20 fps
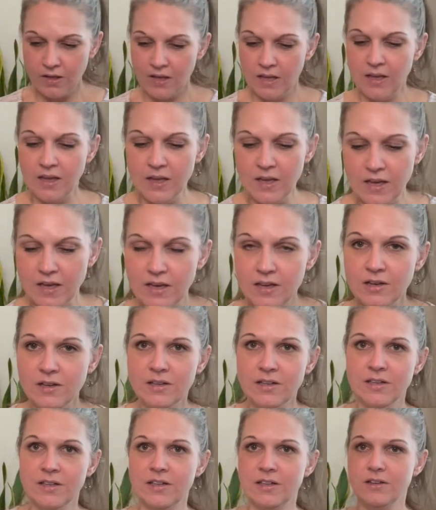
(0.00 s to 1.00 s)
and
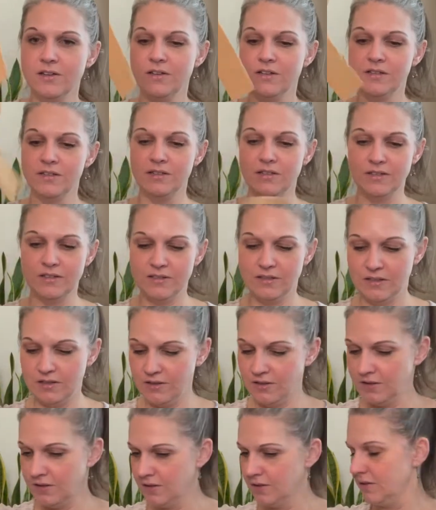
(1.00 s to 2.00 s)
there is
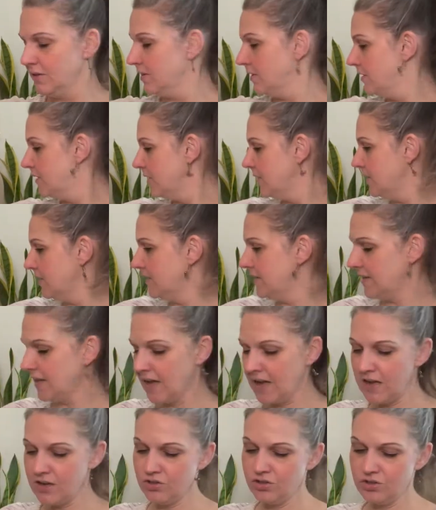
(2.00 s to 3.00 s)
the
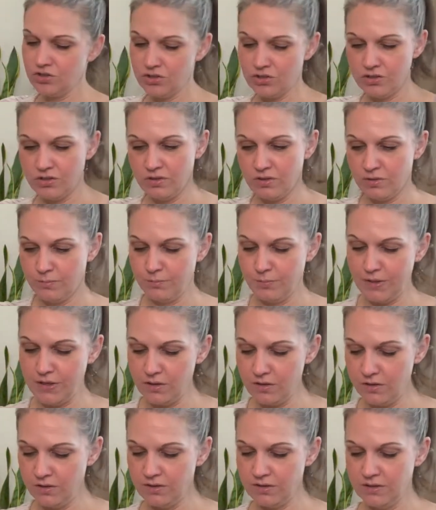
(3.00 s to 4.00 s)
sash,
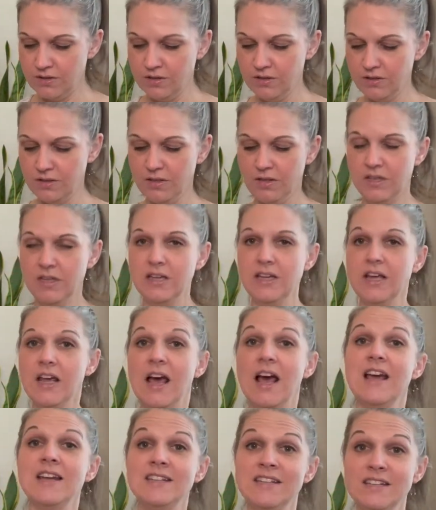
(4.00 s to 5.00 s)
belt.
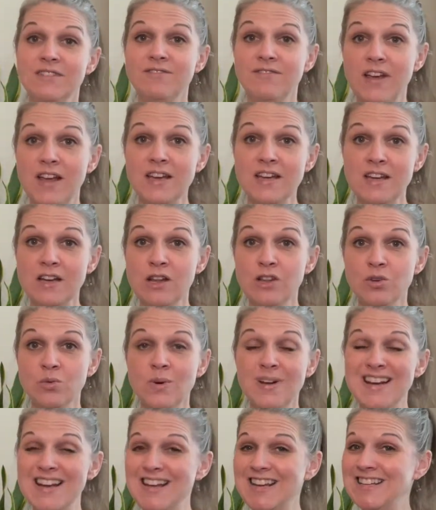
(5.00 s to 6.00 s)
I did find another
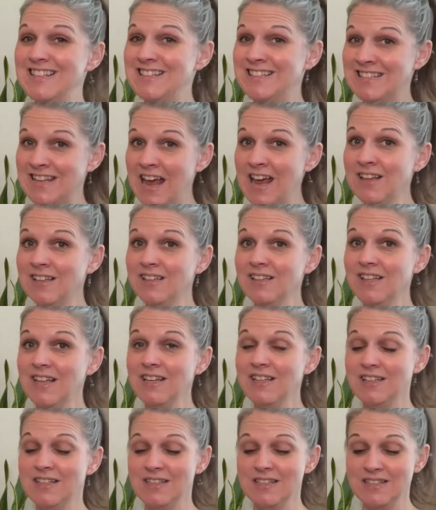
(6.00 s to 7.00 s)
one exactly
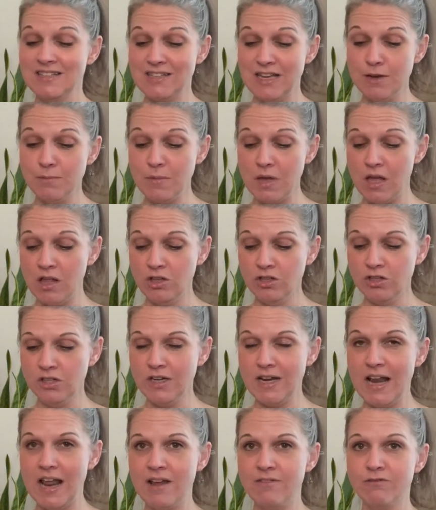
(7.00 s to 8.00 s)
like this, same color
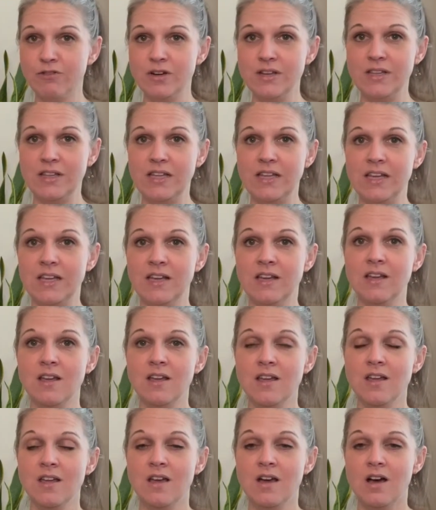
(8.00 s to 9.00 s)
and everything,
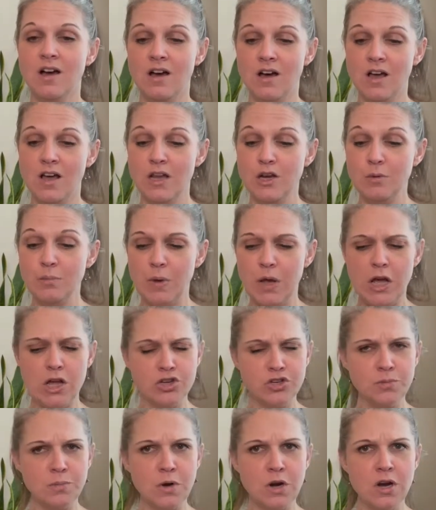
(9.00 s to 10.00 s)
on
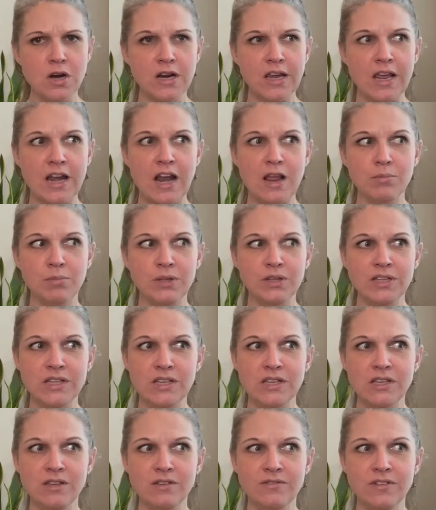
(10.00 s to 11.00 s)
Poshmark, and I
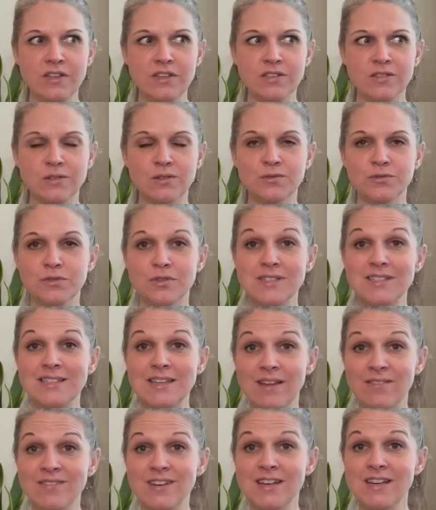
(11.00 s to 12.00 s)
believe it sold for
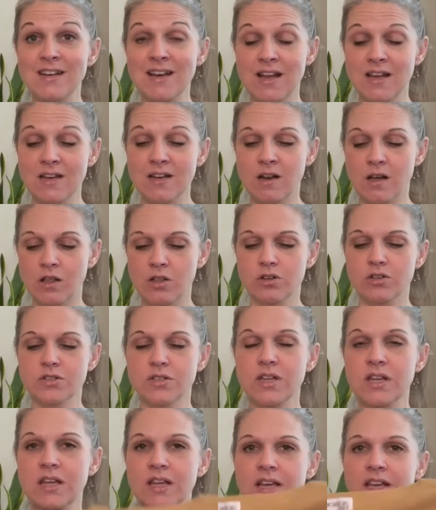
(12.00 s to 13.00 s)
$79.
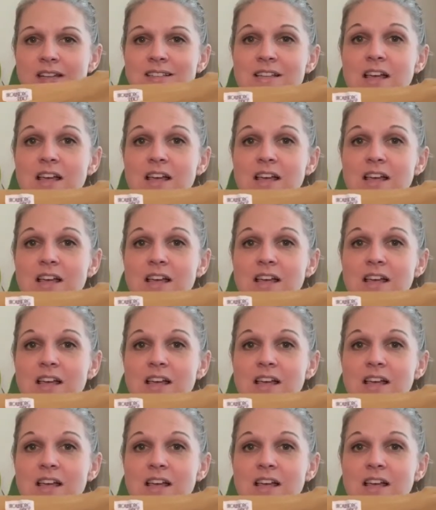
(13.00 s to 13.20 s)
It's